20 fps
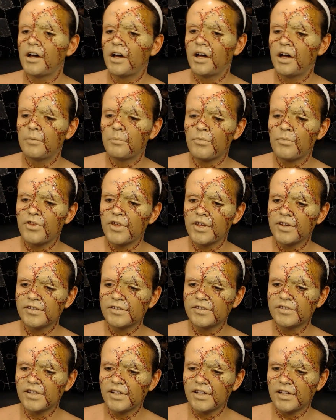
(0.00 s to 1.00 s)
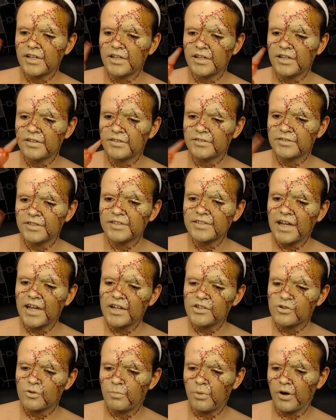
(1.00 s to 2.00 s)
Um, this is this
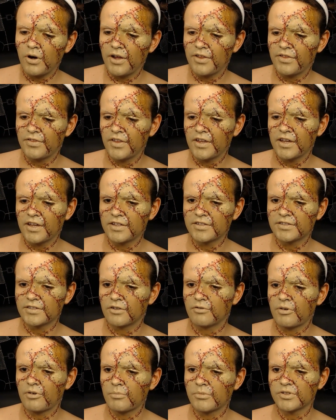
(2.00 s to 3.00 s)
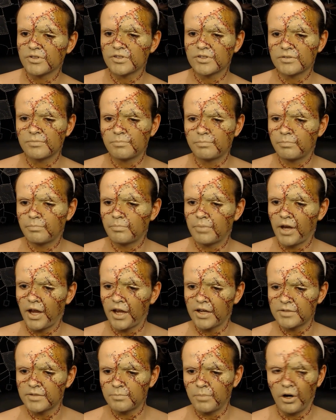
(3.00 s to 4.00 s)
actual part I think is a Grimas
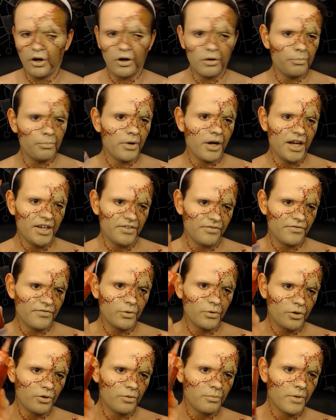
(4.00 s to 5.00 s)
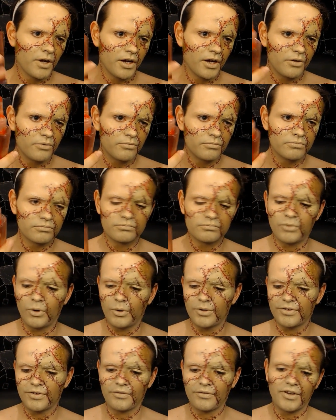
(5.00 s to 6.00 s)
blood part, but I filled it with my own.
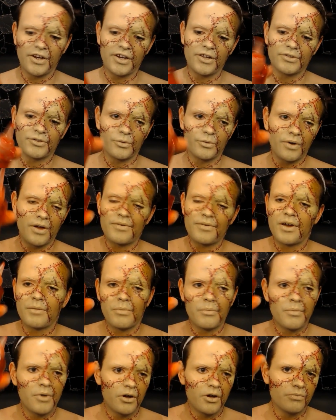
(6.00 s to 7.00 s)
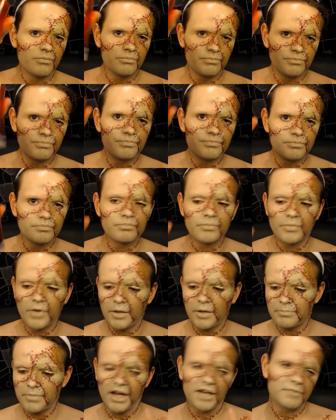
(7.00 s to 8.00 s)
Well, I never used it all up now, but my own
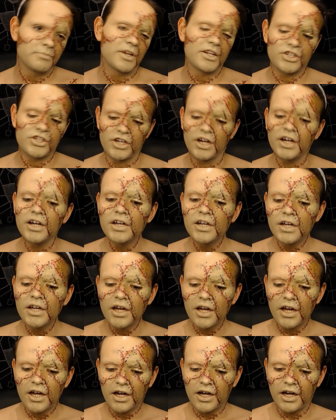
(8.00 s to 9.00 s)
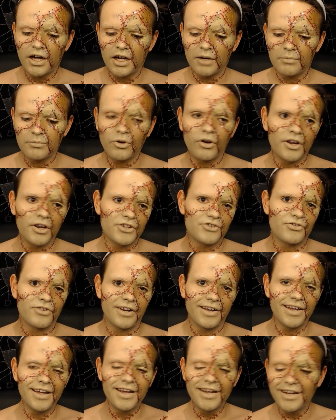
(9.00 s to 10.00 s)
blood mixture. Um, not
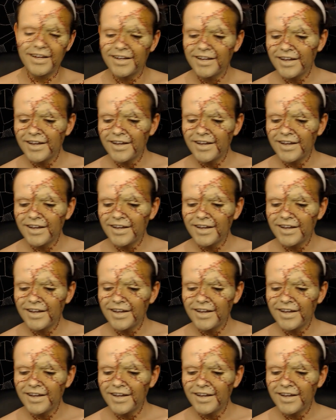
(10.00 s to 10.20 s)
literally.